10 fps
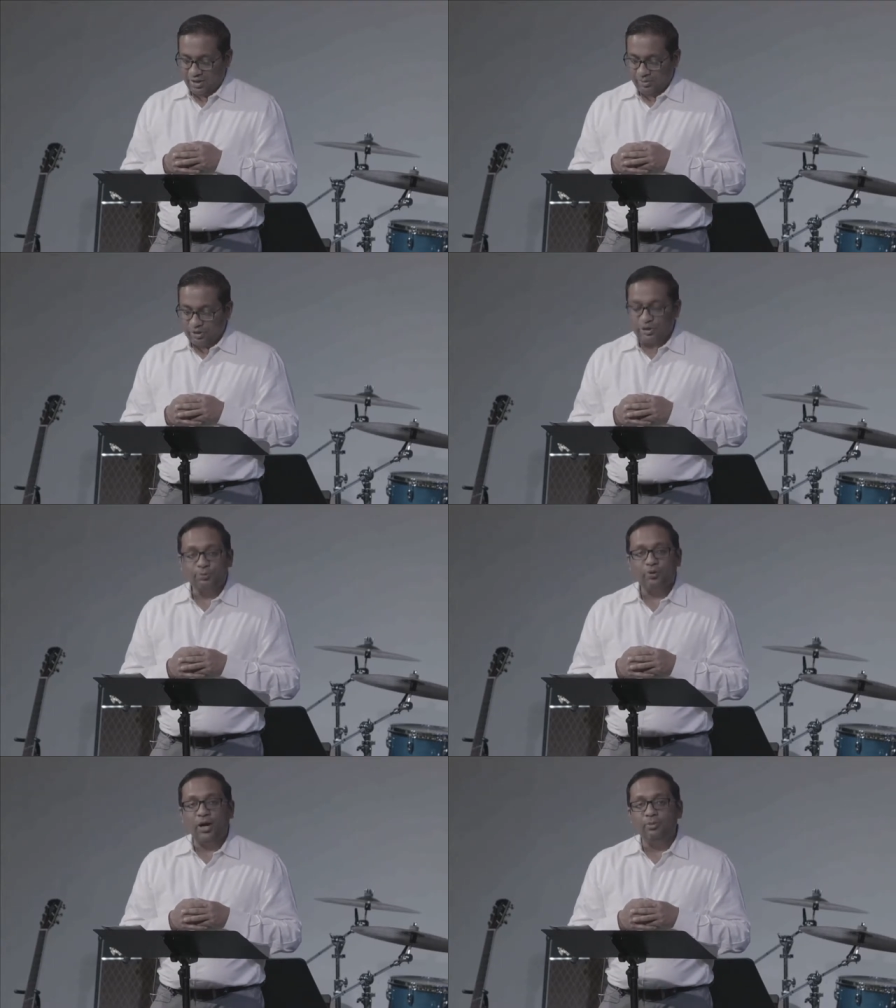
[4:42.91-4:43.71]
But the
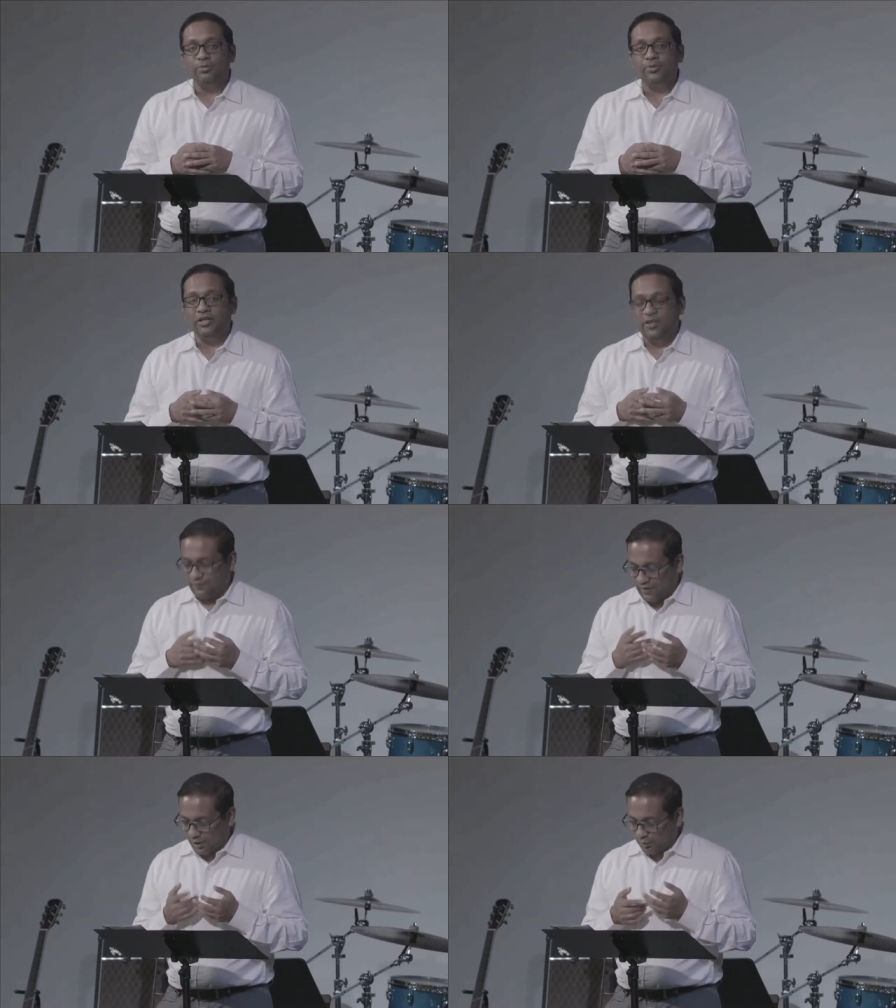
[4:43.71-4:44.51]
problem that he
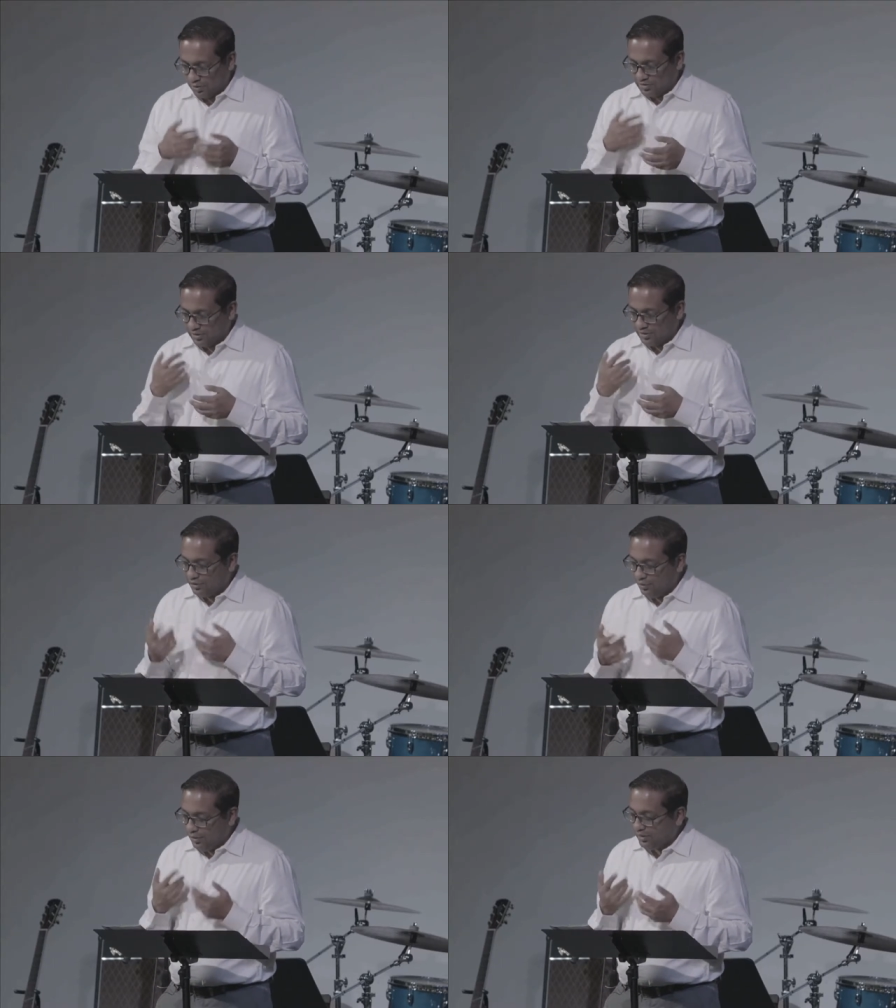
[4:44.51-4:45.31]
found was in
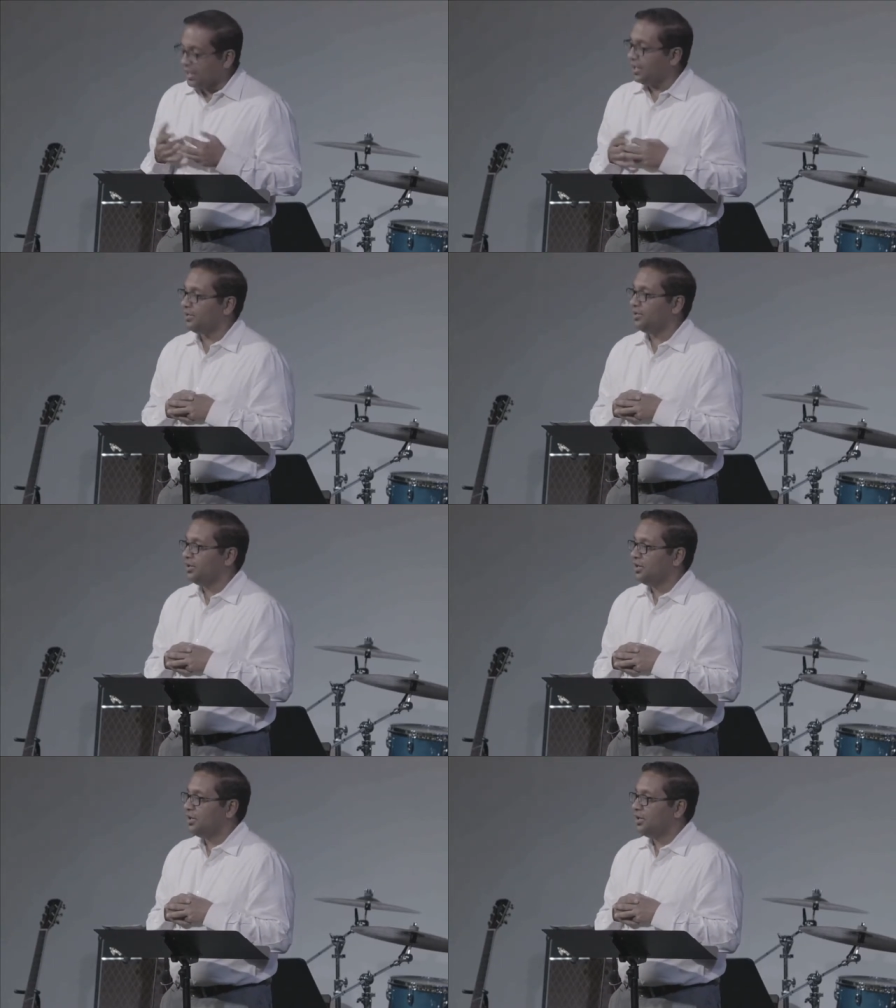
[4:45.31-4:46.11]
doing that,
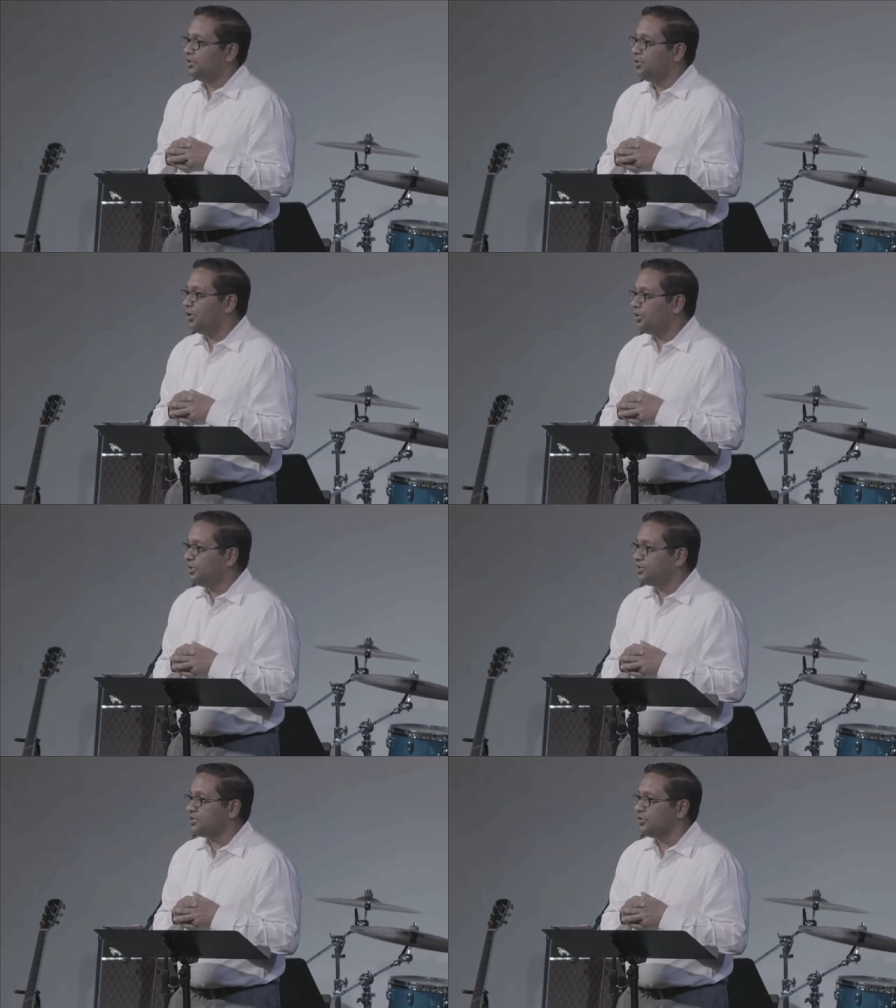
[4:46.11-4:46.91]
the
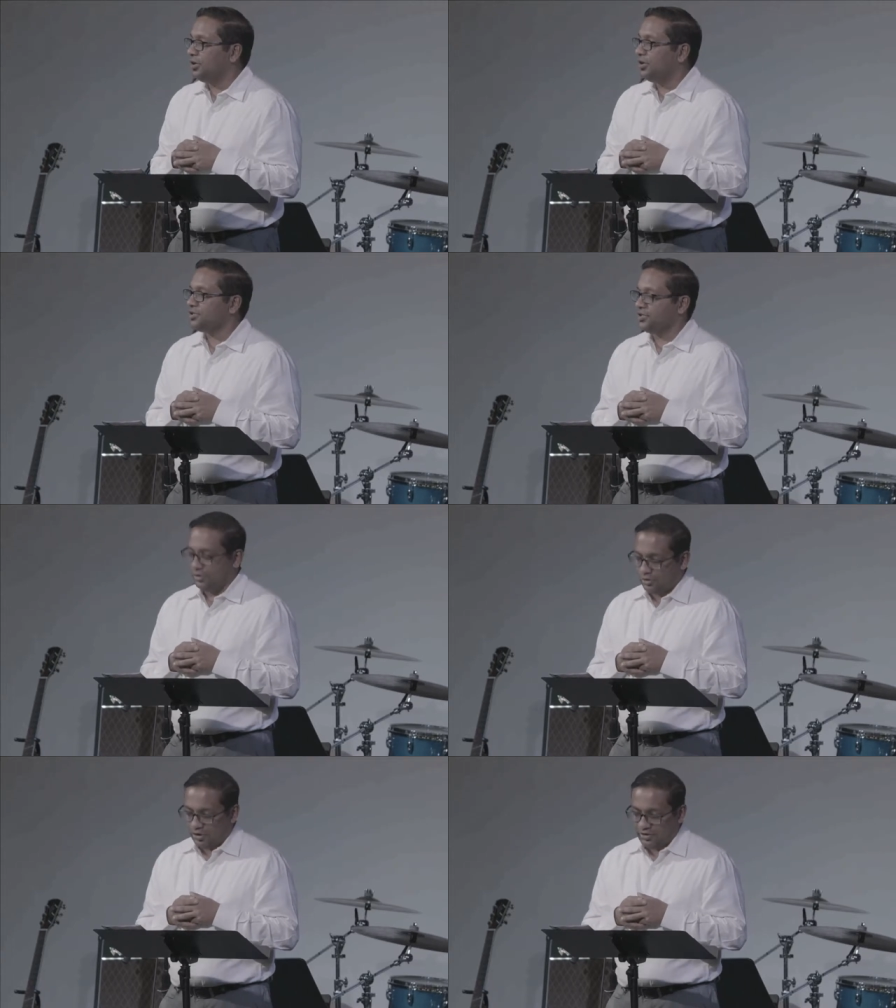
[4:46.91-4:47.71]
artists lost
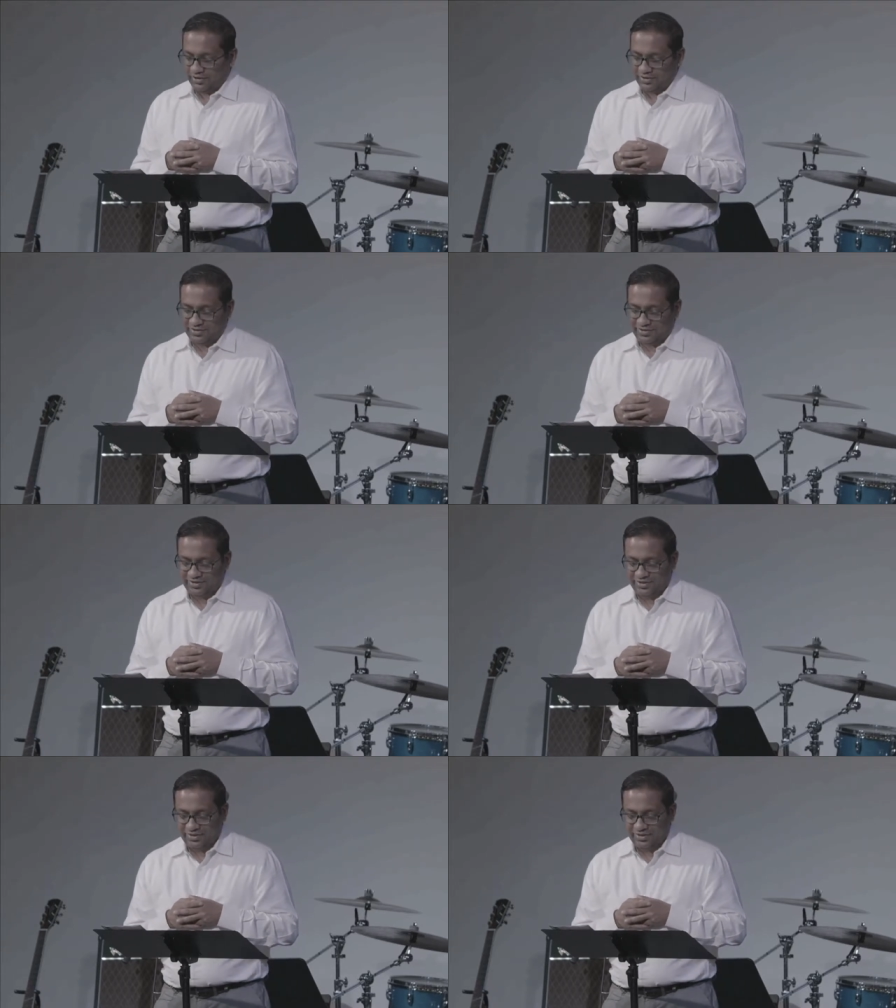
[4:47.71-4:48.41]
their audience.